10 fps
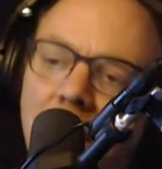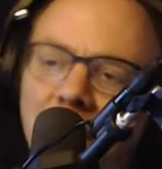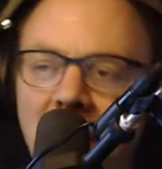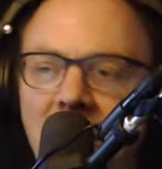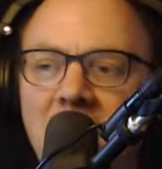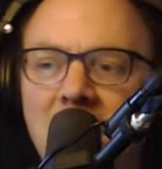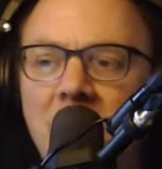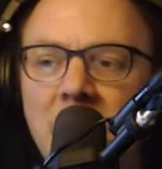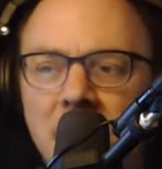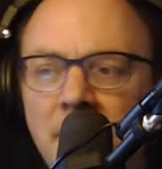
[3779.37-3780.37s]
Face
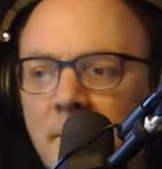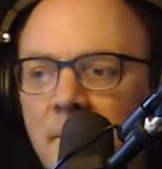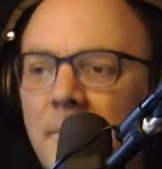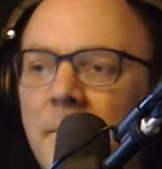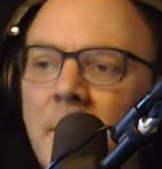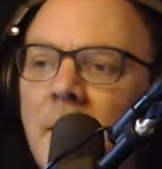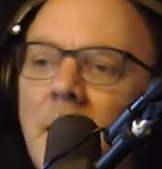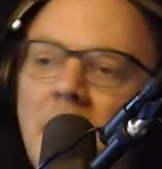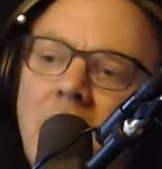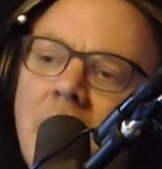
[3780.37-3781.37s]
song
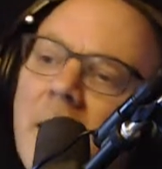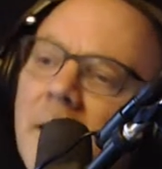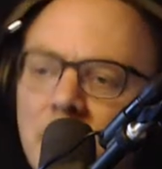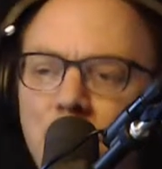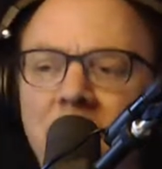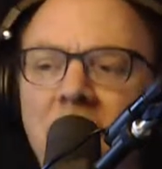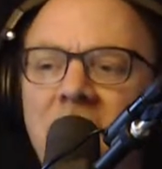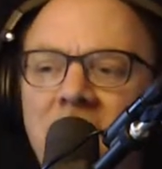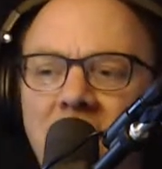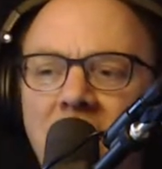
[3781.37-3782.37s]
could bring us
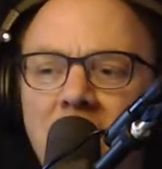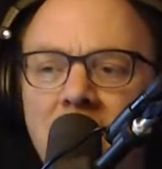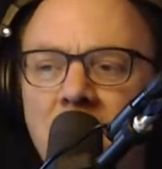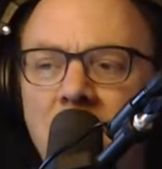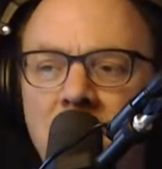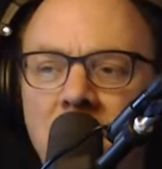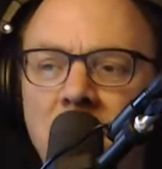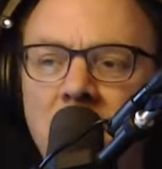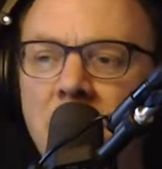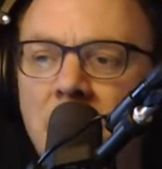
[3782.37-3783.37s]
together
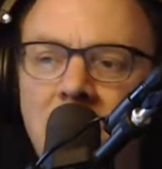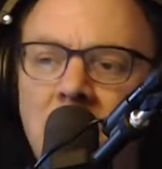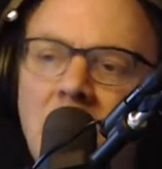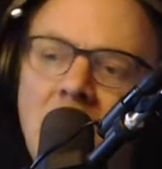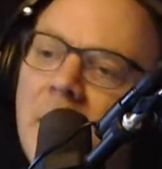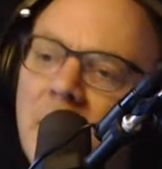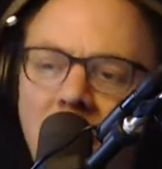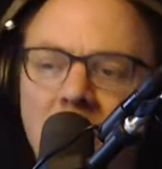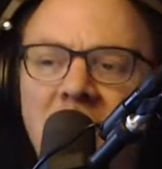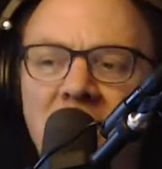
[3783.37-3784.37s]

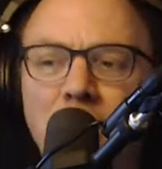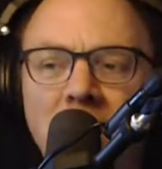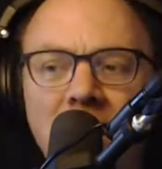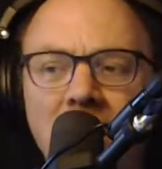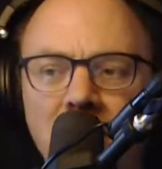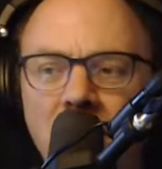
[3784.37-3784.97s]
across the planet